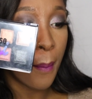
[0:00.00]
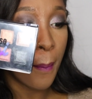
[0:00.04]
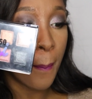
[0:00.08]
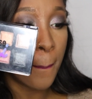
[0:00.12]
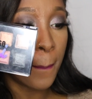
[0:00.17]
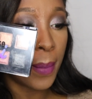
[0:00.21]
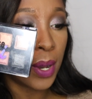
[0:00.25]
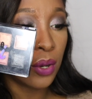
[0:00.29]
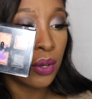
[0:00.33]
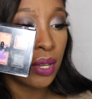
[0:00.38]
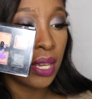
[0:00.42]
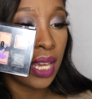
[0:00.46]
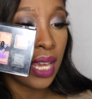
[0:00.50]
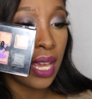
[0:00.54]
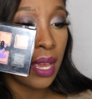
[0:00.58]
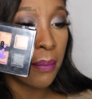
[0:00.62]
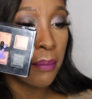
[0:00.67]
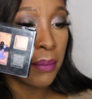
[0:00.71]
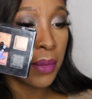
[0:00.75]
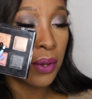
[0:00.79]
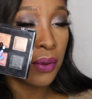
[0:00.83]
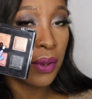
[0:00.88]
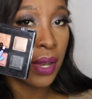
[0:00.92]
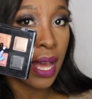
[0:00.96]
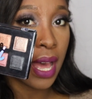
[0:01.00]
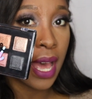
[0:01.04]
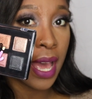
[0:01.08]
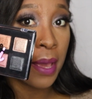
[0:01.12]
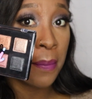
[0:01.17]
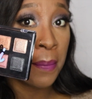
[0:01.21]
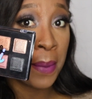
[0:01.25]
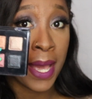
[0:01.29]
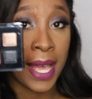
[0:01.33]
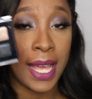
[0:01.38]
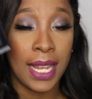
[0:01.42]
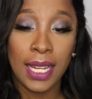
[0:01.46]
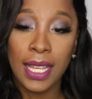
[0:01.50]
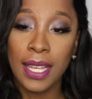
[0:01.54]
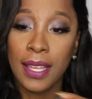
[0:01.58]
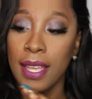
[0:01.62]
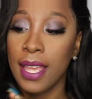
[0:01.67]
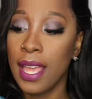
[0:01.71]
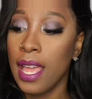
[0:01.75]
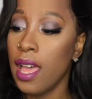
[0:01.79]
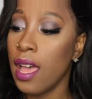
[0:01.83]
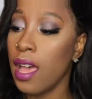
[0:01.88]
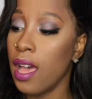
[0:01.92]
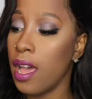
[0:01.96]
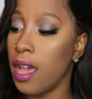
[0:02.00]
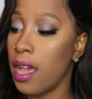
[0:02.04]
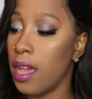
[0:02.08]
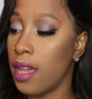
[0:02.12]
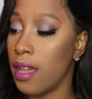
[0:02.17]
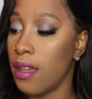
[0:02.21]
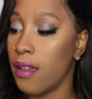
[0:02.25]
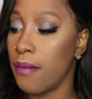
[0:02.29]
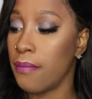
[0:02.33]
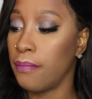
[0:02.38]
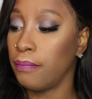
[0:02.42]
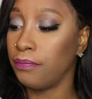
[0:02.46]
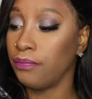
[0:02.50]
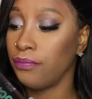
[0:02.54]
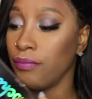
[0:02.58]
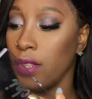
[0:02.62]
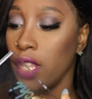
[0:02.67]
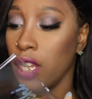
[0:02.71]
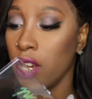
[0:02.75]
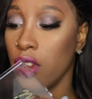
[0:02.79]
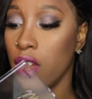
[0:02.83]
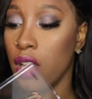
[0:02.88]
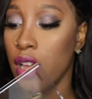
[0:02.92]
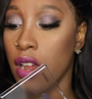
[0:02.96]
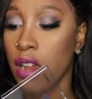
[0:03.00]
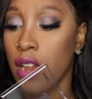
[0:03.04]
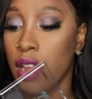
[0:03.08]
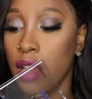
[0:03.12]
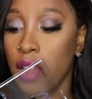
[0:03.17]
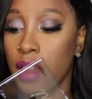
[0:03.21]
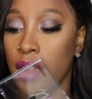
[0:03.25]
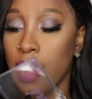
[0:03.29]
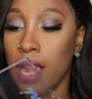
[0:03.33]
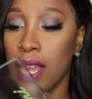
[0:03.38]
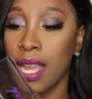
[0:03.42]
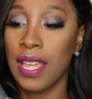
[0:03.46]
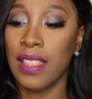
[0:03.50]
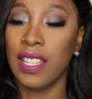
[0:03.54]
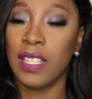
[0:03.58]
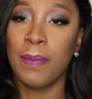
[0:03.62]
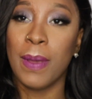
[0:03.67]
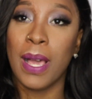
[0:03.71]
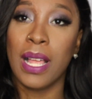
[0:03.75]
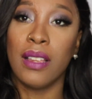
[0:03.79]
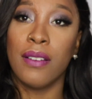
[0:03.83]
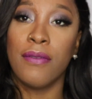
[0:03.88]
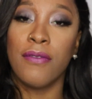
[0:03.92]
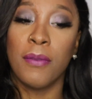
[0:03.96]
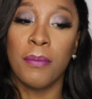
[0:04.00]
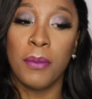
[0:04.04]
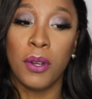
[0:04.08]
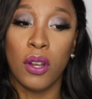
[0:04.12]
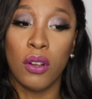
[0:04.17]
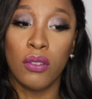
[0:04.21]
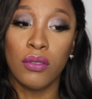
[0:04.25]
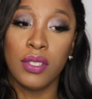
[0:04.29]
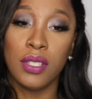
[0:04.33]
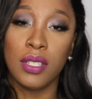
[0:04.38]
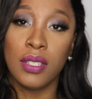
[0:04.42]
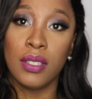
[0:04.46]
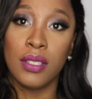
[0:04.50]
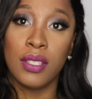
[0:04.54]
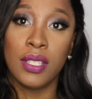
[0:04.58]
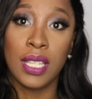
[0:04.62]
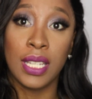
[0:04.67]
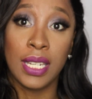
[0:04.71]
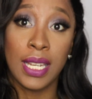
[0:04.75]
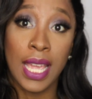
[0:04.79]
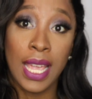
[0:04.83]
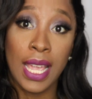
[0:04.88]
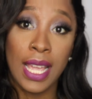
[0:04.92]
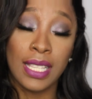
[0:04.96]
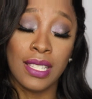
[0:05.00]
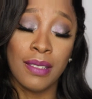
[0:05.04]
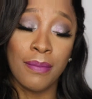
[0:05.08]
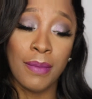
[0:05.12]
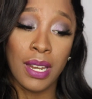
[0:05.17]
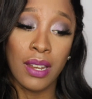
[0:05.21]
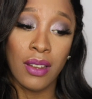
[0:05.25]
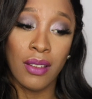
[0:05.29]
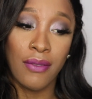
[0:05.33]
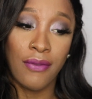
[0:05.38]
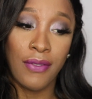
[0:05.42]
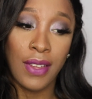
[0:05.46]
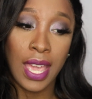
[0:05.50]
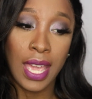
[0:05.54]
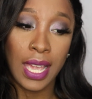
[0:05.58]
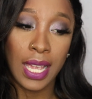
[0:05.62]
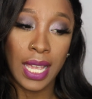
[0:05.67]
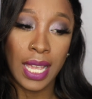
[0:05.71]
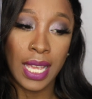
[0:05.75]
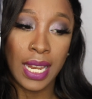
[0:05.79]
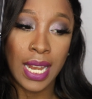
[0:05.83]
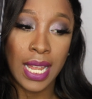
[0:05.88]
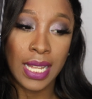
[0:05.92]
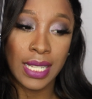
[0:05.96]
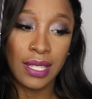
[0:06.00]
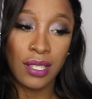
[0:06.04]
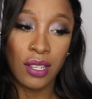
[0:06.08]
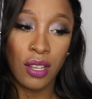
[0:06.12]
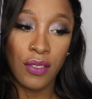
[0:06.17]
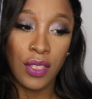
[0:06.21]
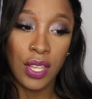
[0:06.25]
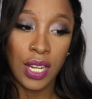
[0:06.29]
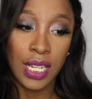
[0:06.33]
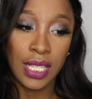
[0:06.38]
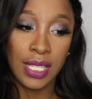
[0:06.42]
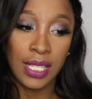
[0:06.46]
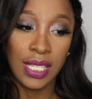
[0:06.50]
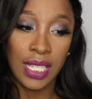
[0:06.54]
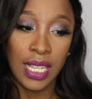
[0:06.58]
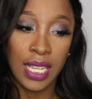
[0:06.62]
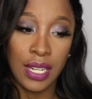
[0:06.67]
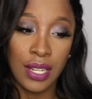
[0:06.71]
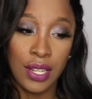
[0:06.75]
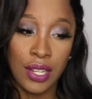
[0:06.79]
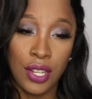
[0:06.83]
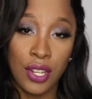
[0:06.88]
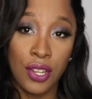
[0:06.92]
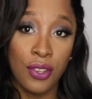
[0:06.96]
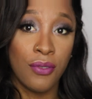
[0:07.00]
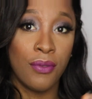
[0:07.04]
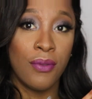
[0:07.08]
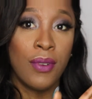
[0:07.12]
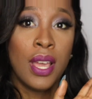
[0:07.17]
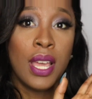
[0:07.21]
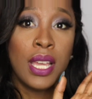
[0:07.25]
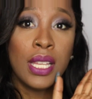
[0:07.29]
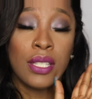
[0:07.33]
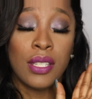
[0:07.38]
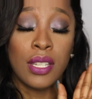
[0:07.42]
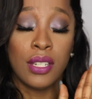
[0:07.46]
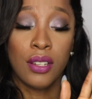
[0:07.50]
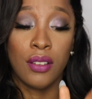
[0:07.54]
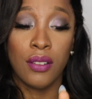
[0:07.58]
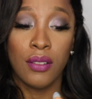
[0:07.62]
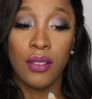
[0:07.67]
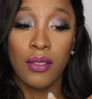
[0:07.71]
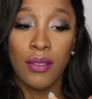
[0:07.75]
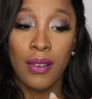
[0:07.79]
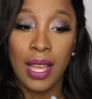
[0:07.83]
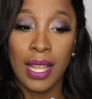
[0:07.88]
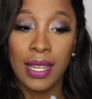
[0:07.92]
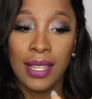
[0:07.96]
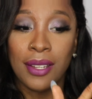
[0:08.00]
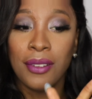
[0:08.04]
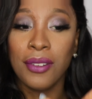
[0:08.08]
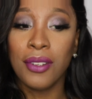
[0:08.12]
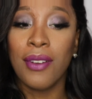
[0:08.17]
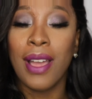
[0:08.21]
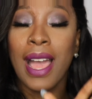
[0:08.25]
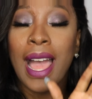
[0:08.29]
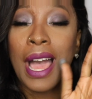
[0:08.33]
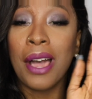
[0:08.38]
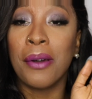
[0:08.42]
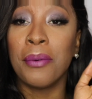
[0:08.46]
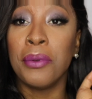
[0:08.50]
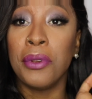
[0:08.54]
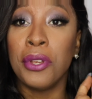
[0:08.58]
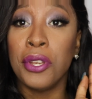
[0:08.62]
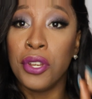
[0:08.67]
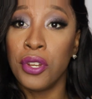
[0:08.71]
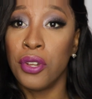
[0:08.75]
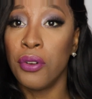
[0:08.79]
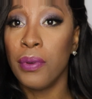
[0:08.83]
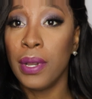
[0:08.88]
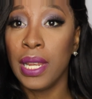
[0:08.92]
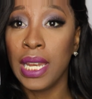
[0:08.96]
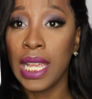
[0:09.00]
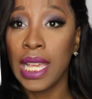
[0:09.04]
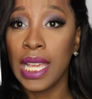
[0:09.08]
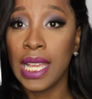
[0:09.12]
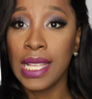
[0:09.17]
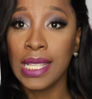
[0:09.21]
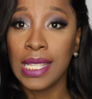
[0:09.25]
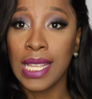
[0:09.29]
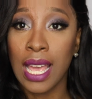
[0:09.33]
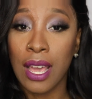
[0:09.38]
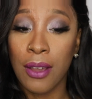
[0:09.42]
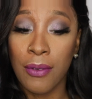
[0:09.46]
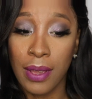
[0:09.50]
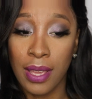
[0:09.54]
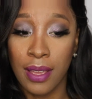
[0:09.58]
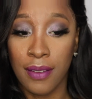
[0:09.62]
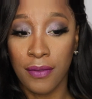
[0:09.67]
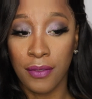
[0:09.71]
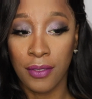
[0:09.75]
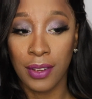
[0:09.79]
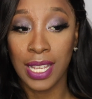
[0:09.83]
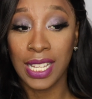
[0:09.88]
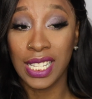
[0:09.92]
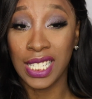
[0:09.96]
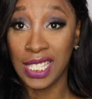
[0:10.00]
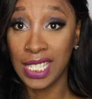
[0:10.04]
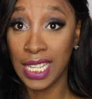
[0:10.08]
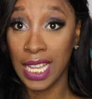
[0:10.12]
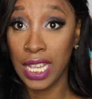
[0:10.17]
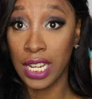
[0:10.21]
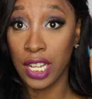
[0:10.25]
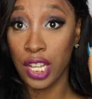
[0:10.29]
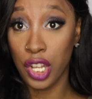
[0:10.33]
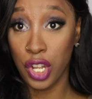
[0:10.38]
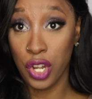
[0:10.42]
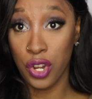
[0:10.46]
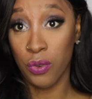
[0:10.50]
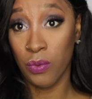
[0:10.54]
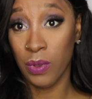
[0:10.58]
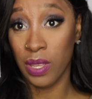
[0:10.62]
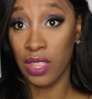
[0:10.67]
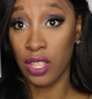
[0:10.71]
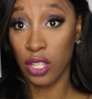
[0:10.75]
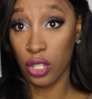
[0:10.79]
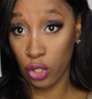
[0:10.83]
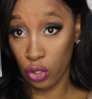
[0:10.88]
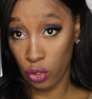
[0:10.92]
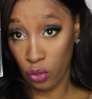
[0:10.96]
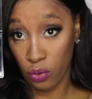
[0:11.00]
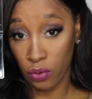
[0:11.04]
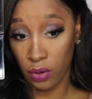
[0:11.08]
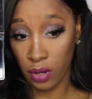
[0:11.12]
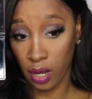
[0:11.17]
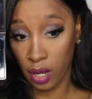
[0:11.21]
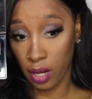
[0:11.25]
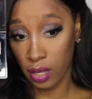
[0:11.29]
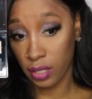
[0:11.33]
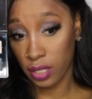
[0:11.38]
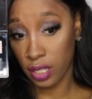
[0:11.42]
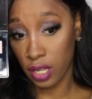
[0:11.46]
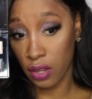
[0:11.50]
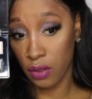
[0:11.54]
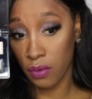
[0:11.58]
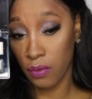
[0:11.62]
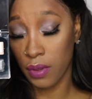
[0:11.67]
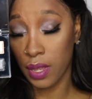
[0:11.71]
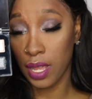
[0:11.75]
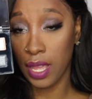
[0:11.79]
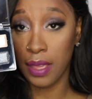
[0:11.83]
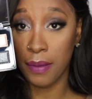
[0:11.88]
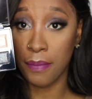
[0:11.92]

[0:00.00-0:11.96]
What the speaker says: Mochi palette. I got this palette from Ulta today, as a matter of fact, and I saw that it said new, so I don't know how new it is. However, it said new in the store, so